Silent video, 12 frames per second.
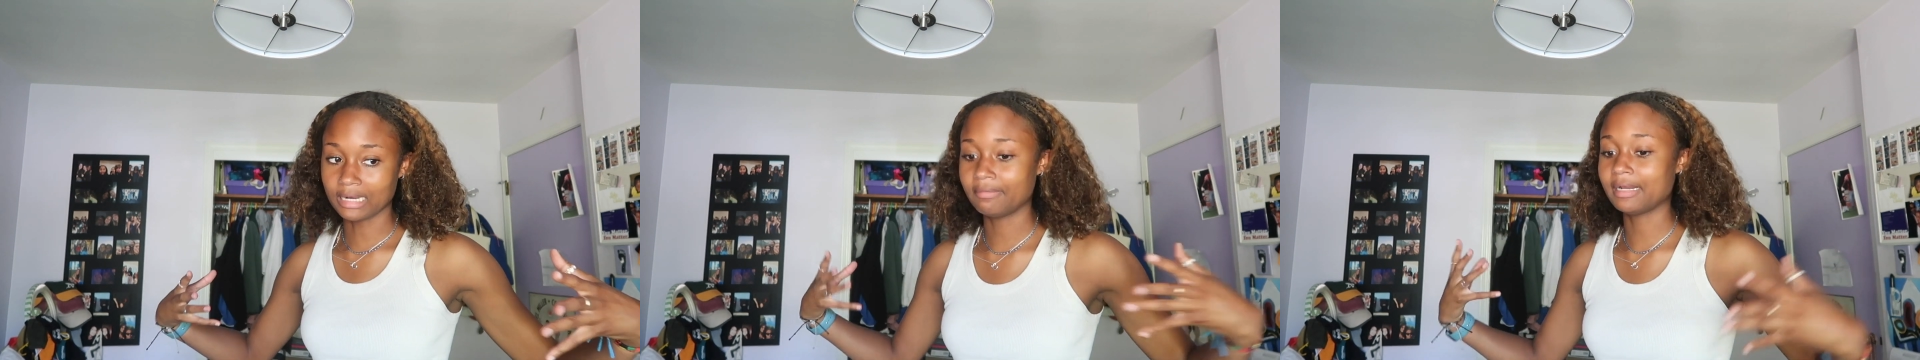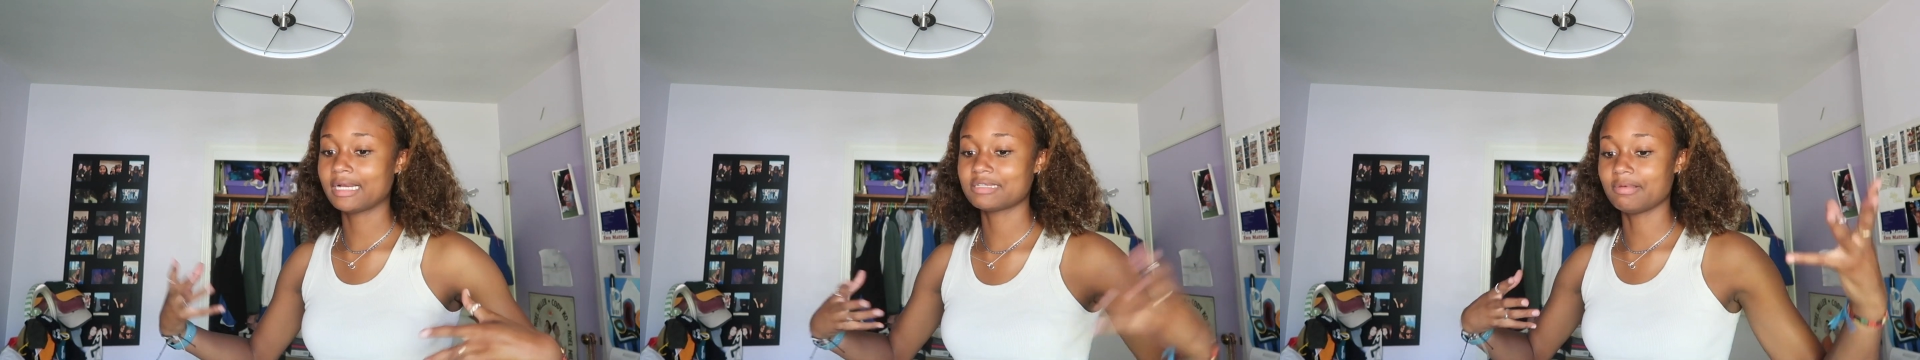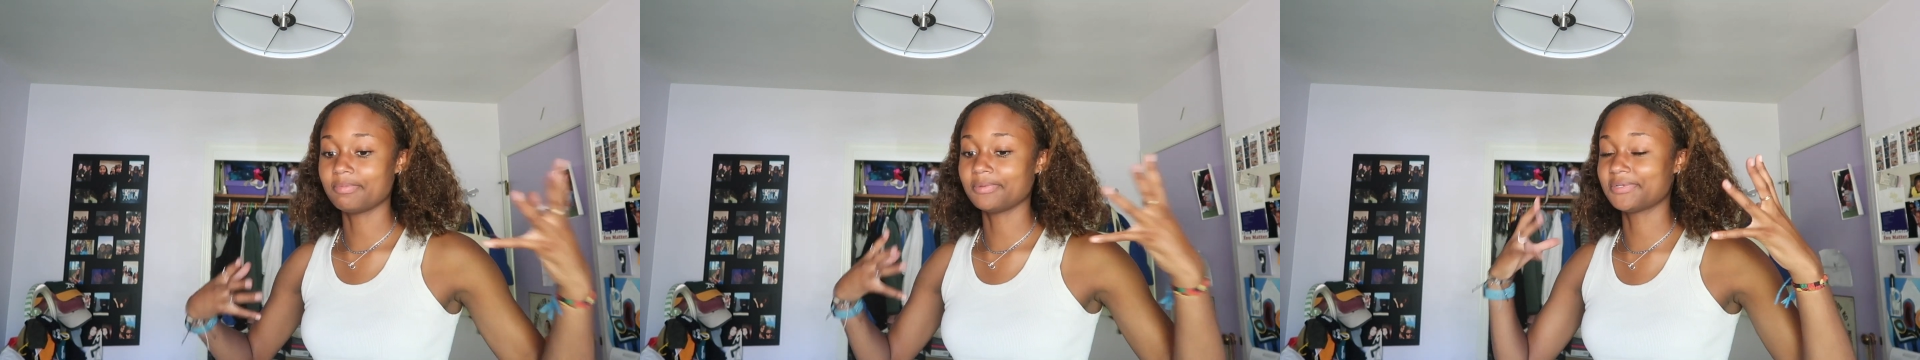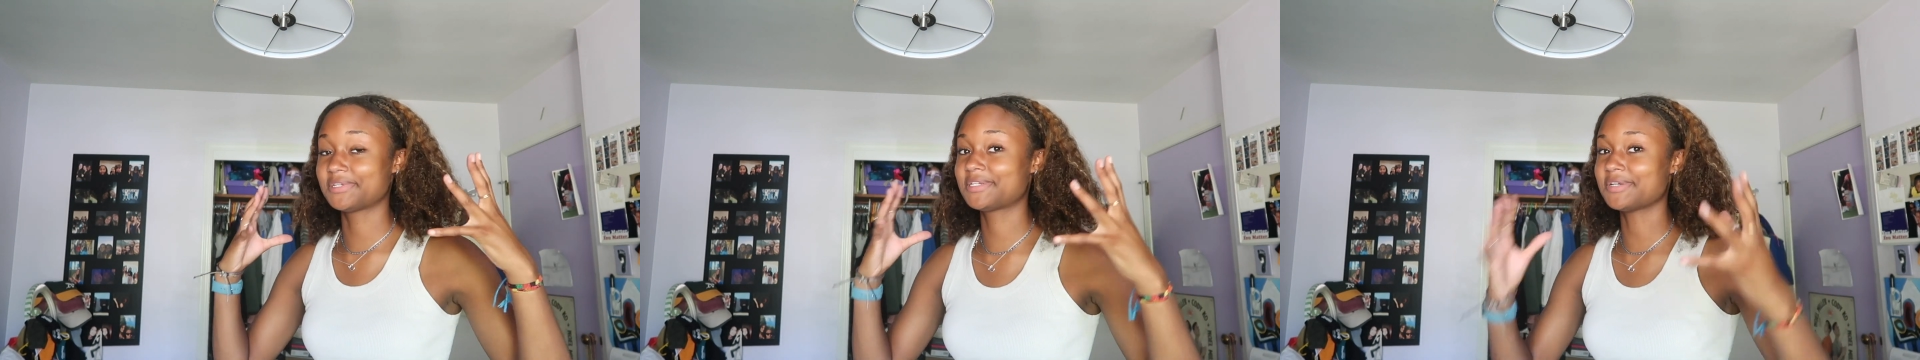I would ask people
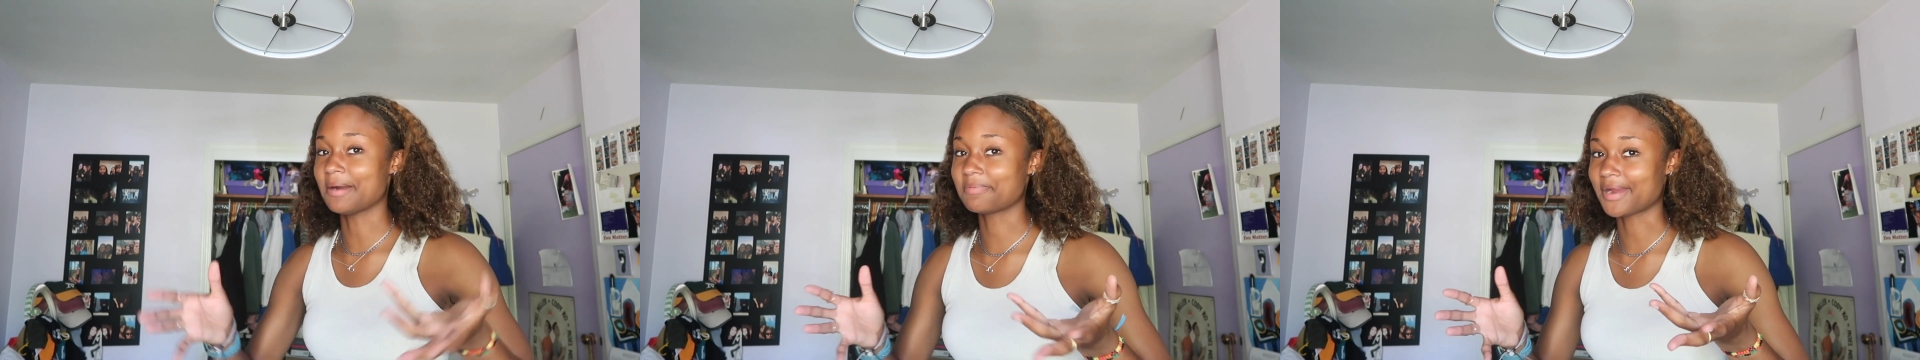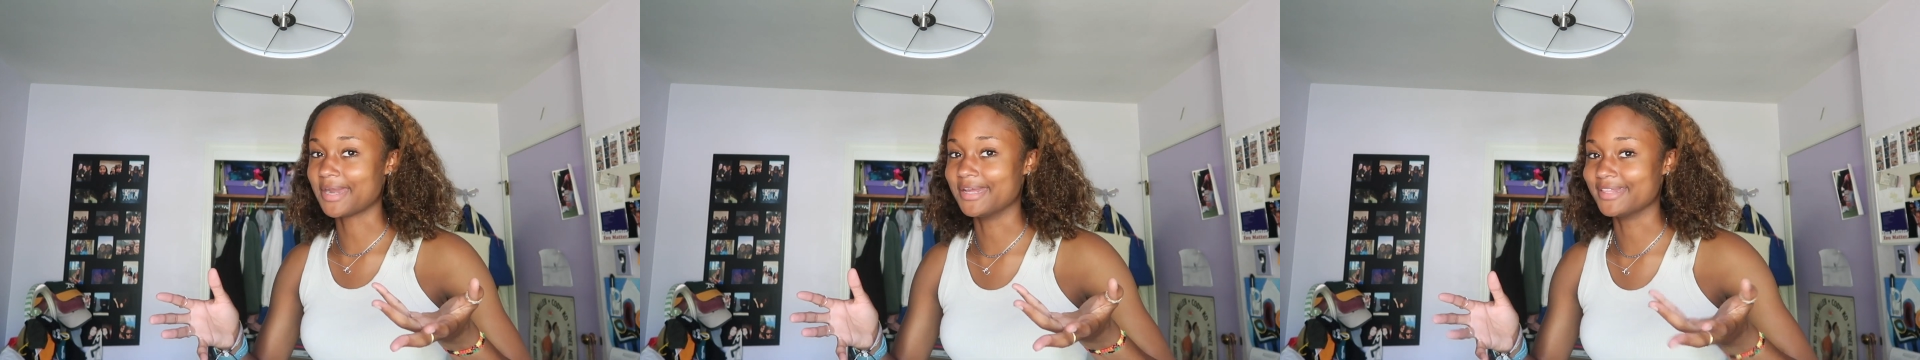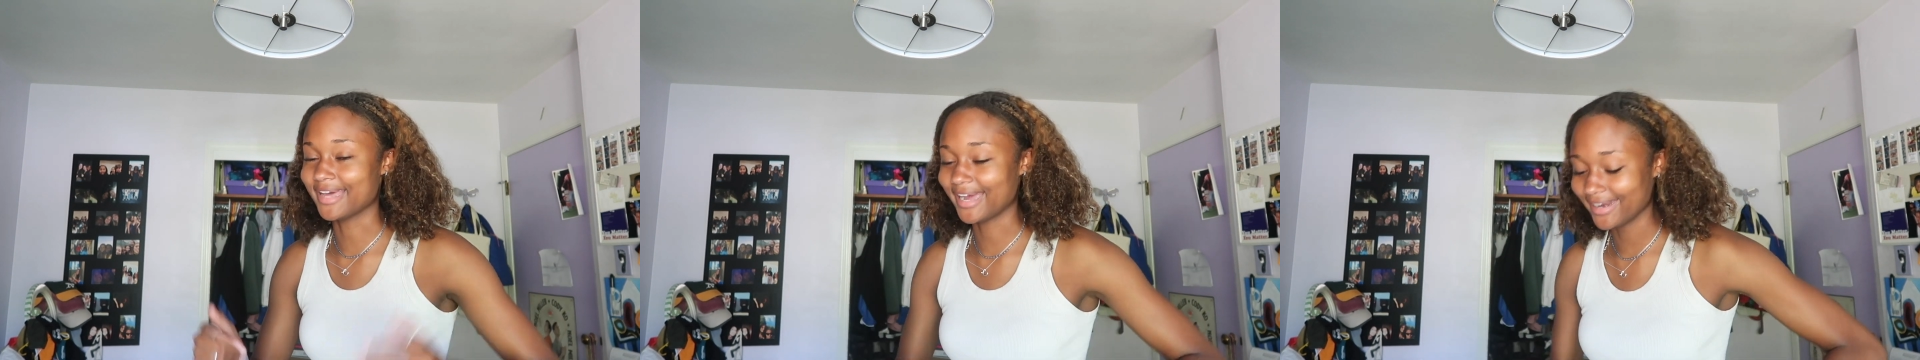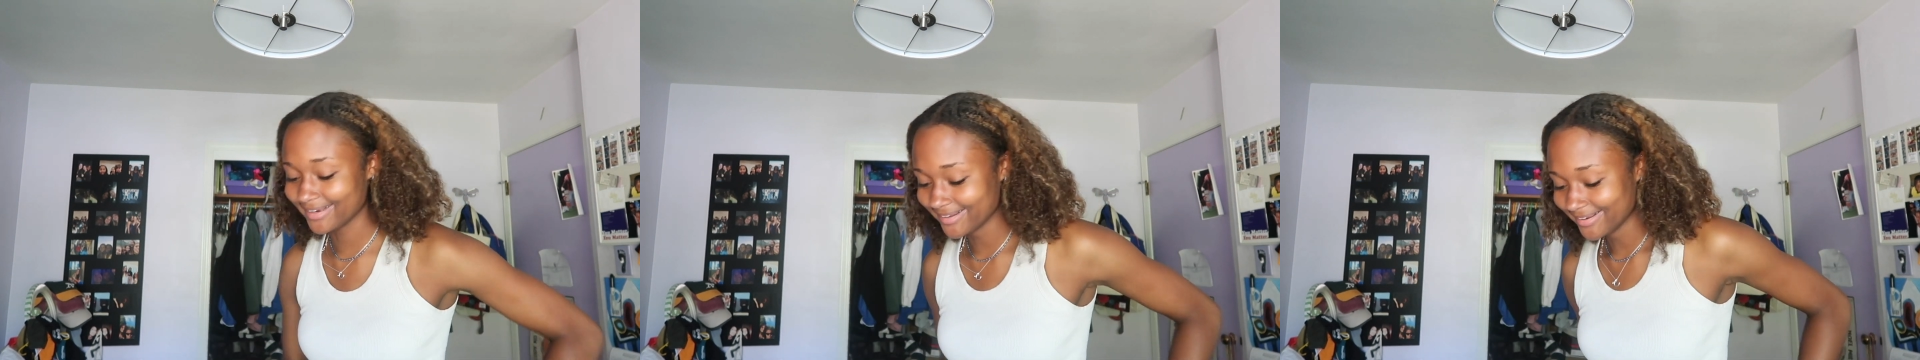to stop writing
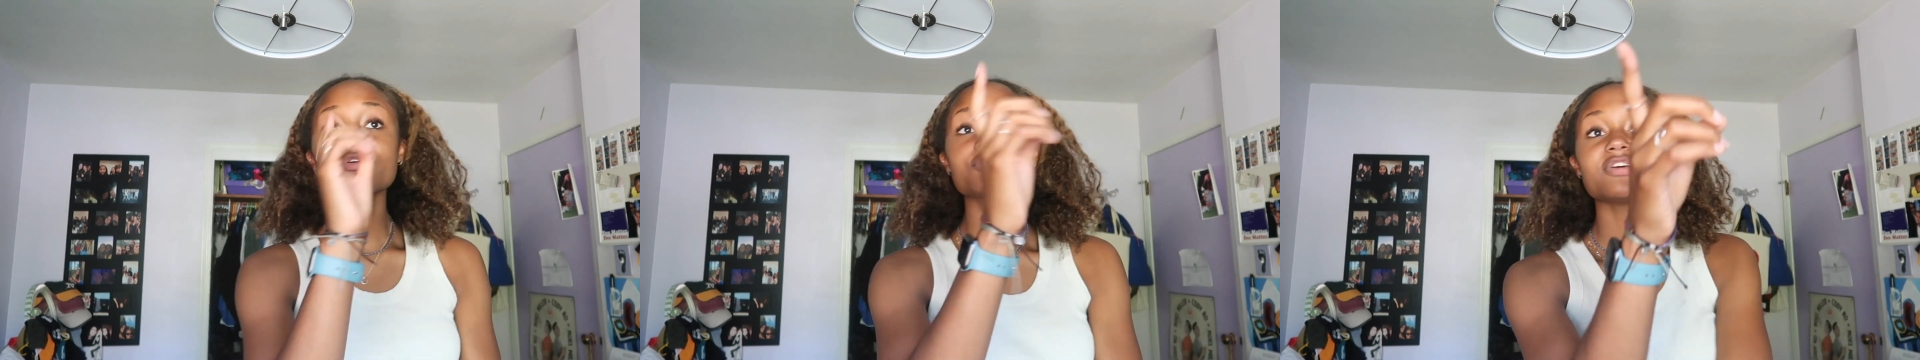that. Their